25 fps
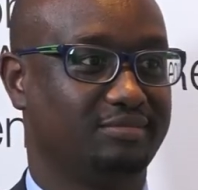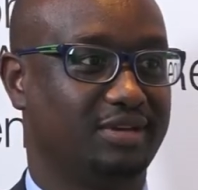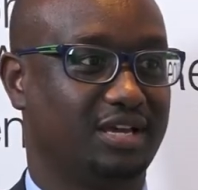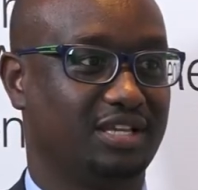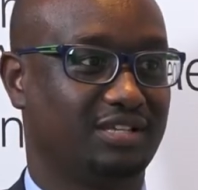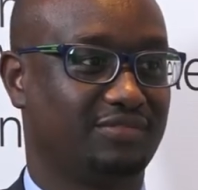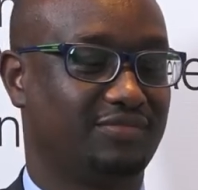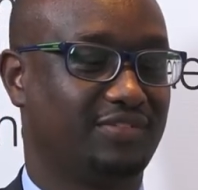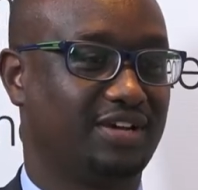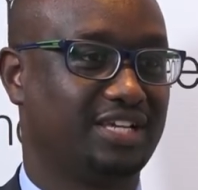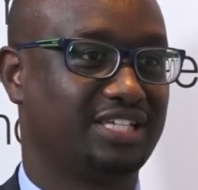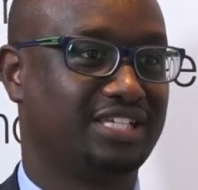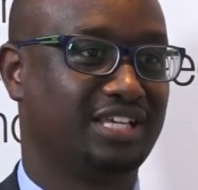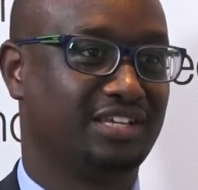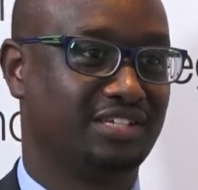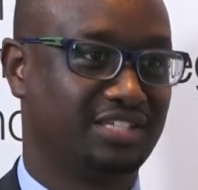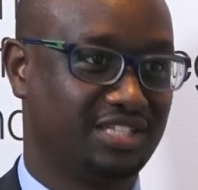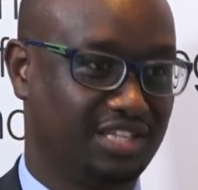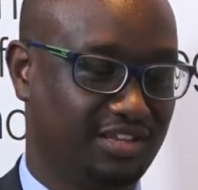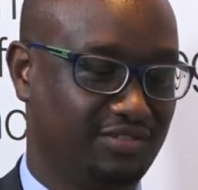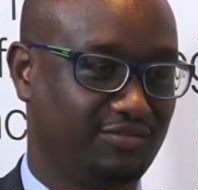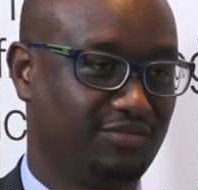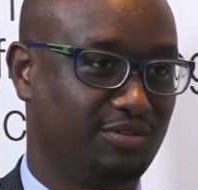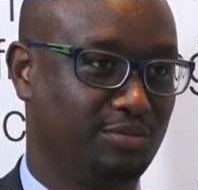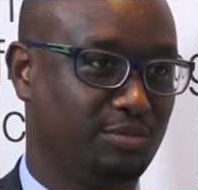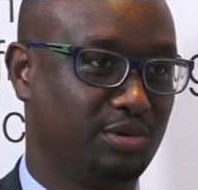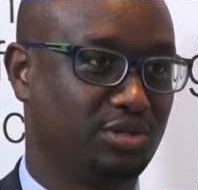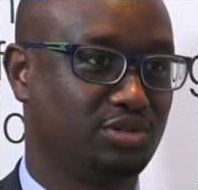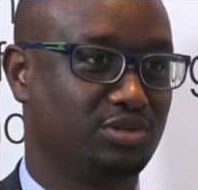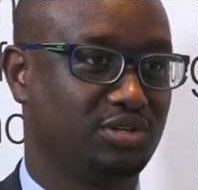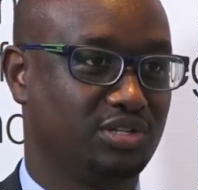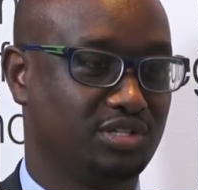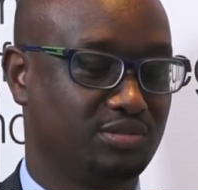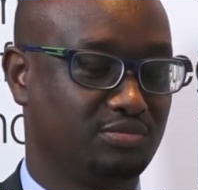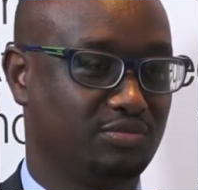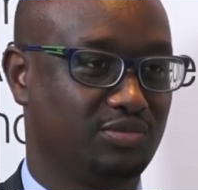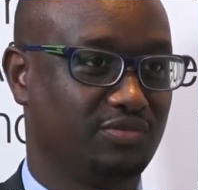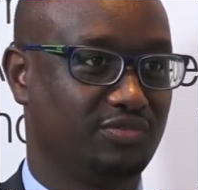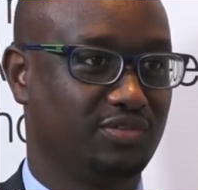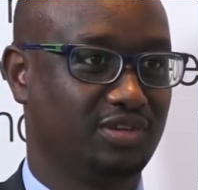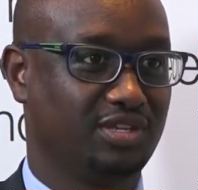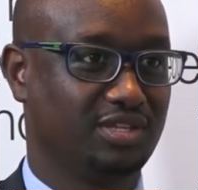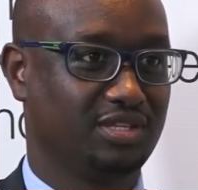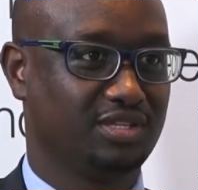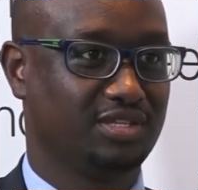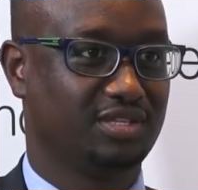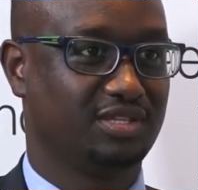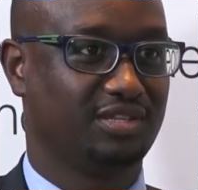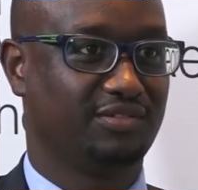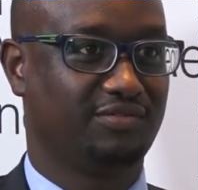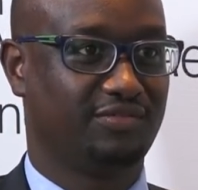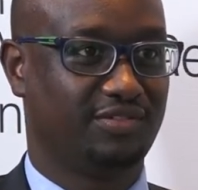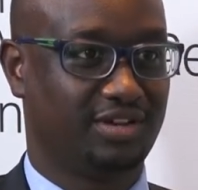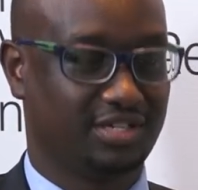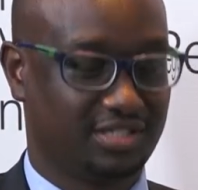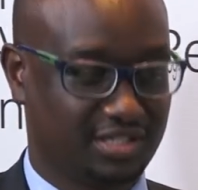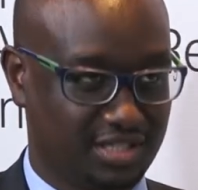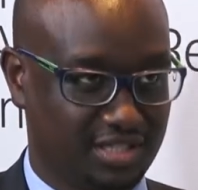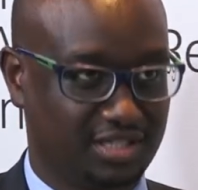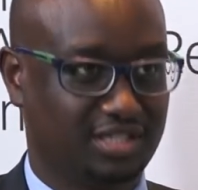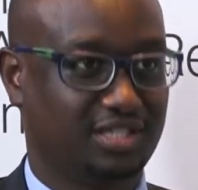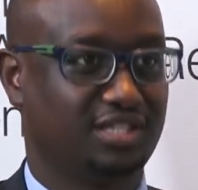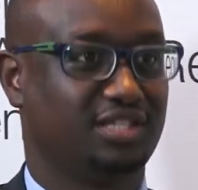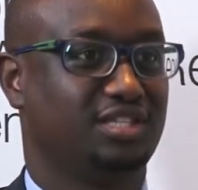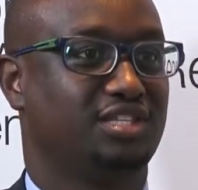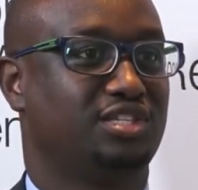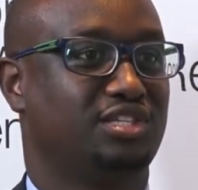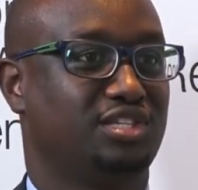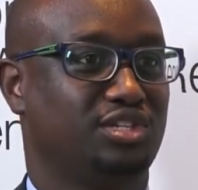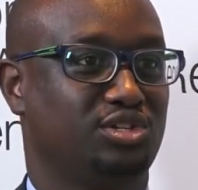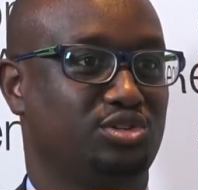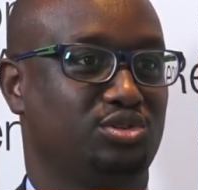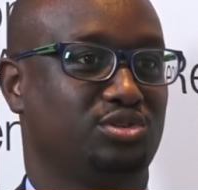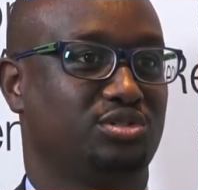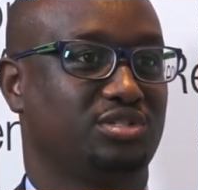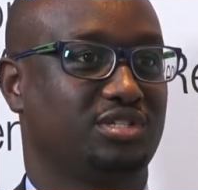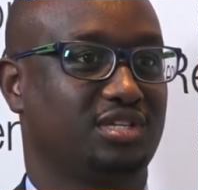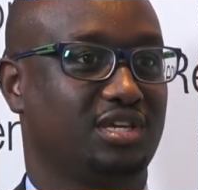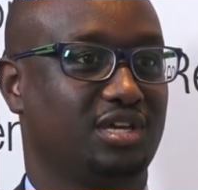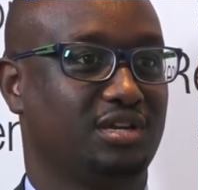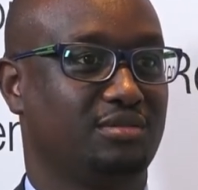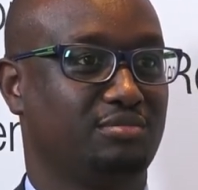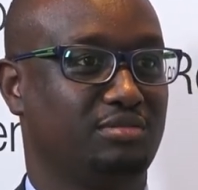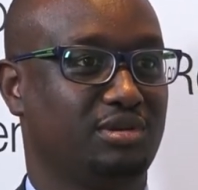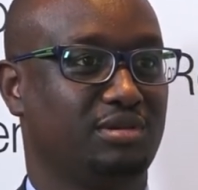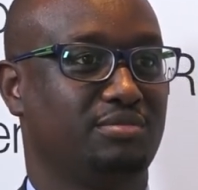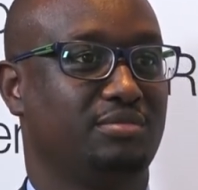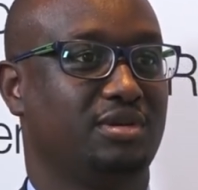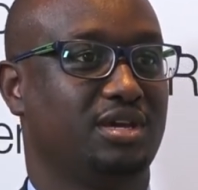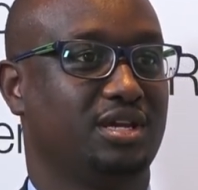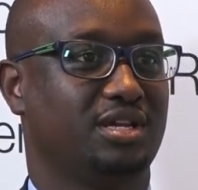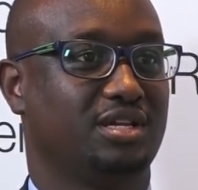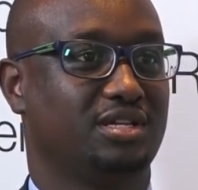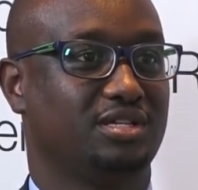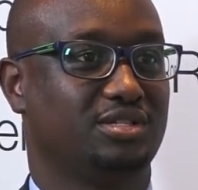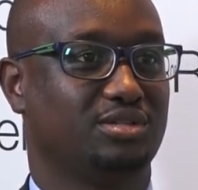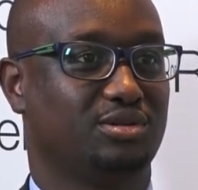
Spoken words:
as fast as the information is moving, the faster the decisions can be made.